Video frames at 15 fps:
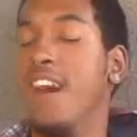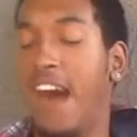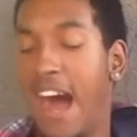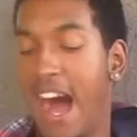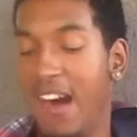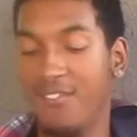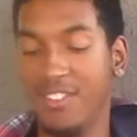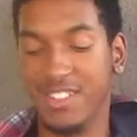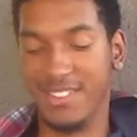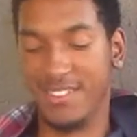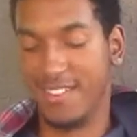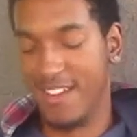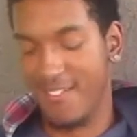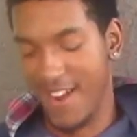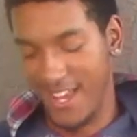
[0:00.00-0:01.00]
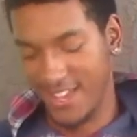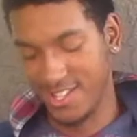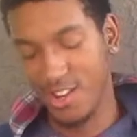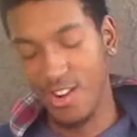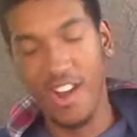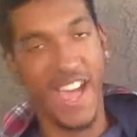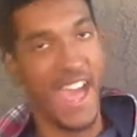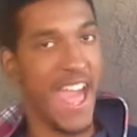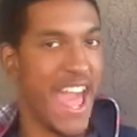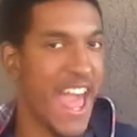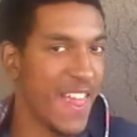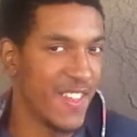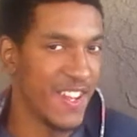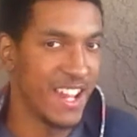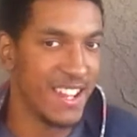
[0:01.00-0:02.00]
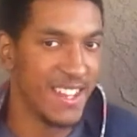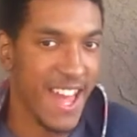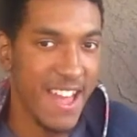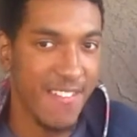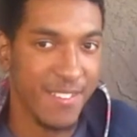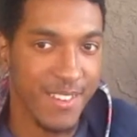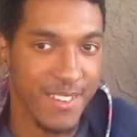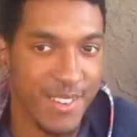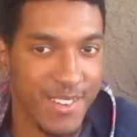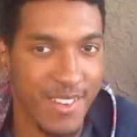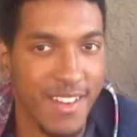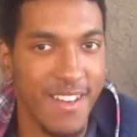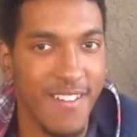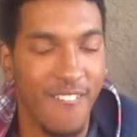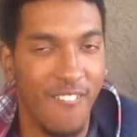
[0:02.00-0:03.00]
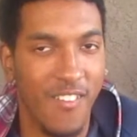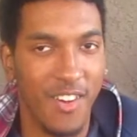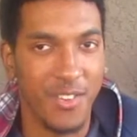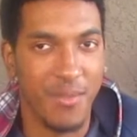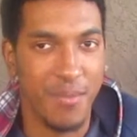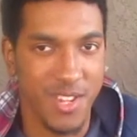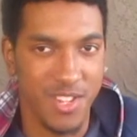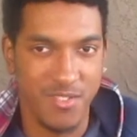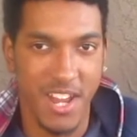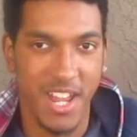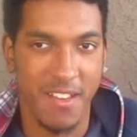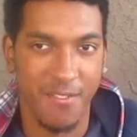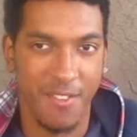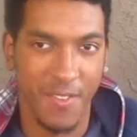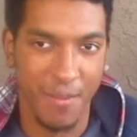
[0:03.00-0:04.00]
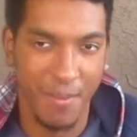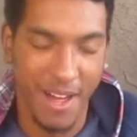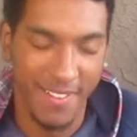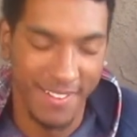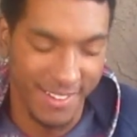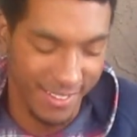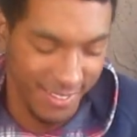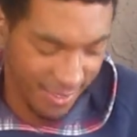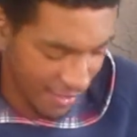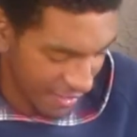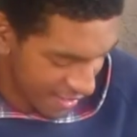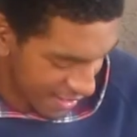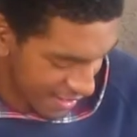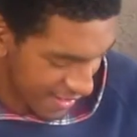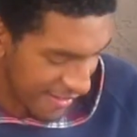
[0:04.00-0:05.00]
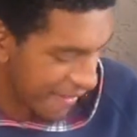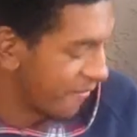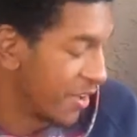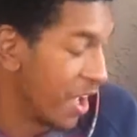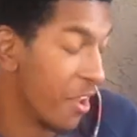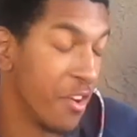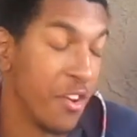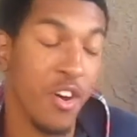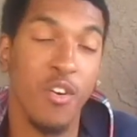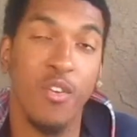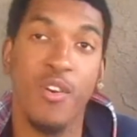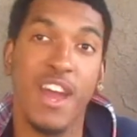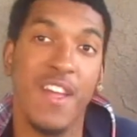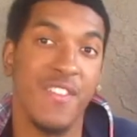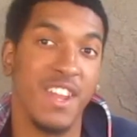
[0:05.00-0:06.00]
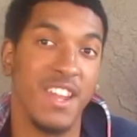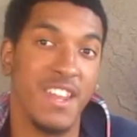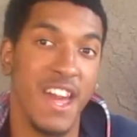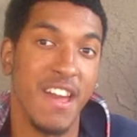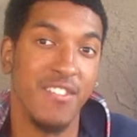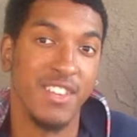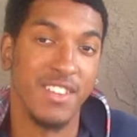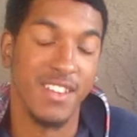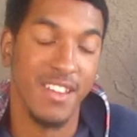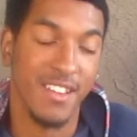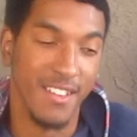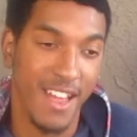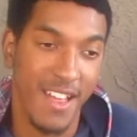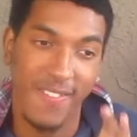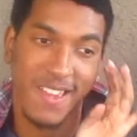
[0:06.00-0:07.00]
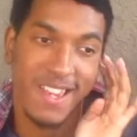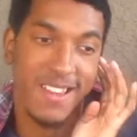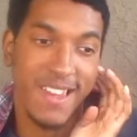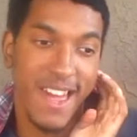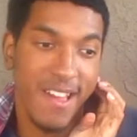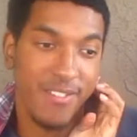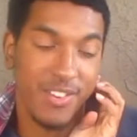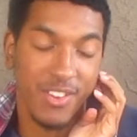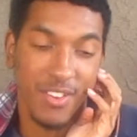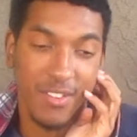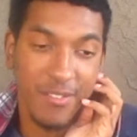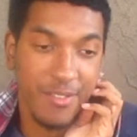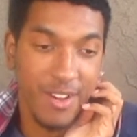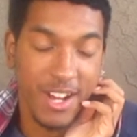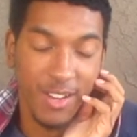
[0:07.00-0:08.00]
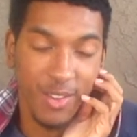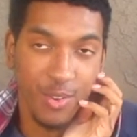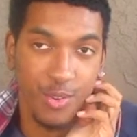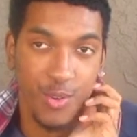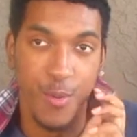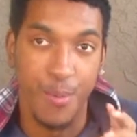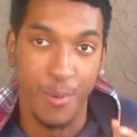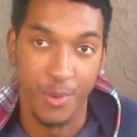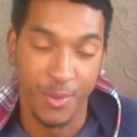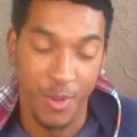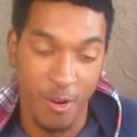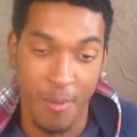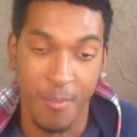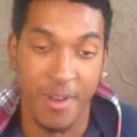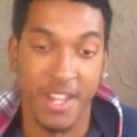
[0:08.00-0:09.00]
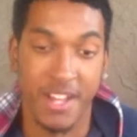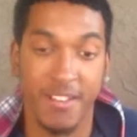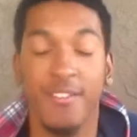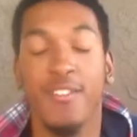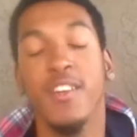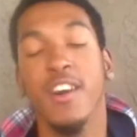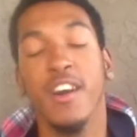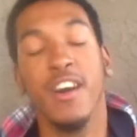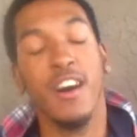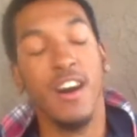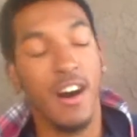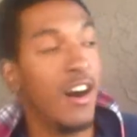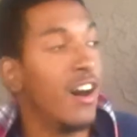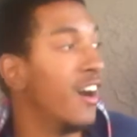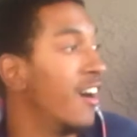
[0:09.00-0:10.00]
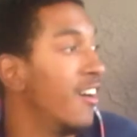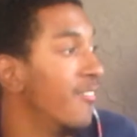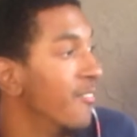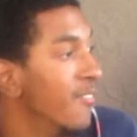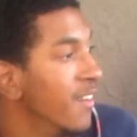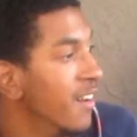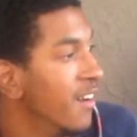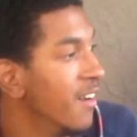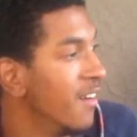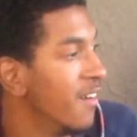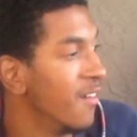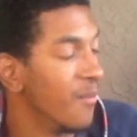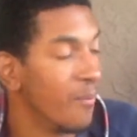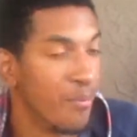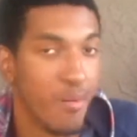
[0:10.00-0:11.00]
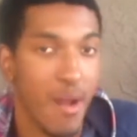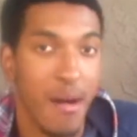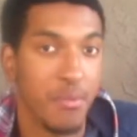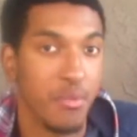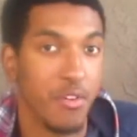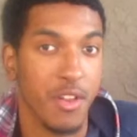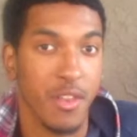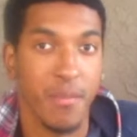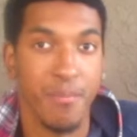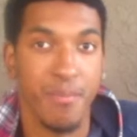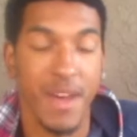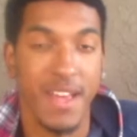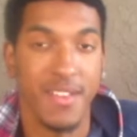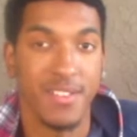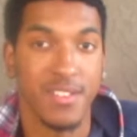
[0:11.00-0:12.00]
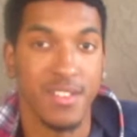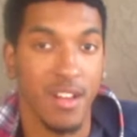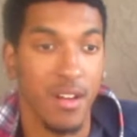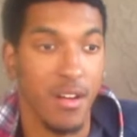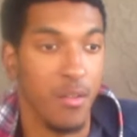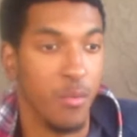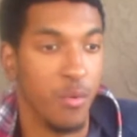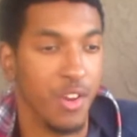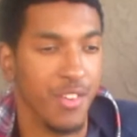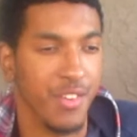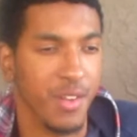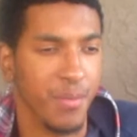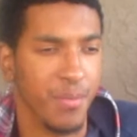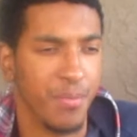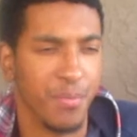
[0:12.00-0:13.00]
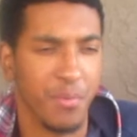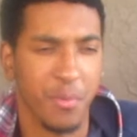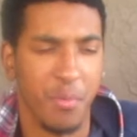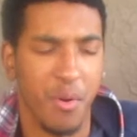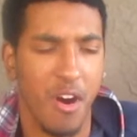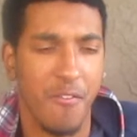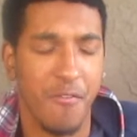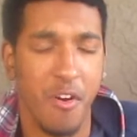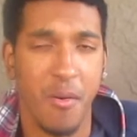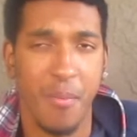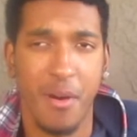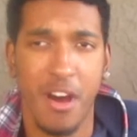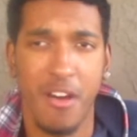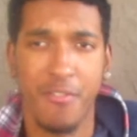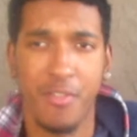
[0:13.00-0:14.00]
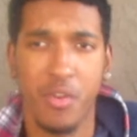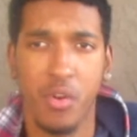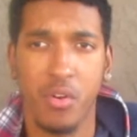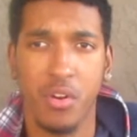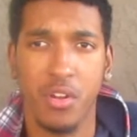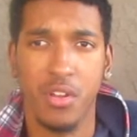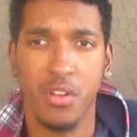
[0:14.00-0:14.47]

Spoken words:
I'm going to just get right to it. Anthony Davis wants to be traded from the Pelicans. If y'all don't know who Anthony Davis is, Anthony Davis is a fucking superstar. I mean, look, probably one of the best, what is he, small forward, power forward?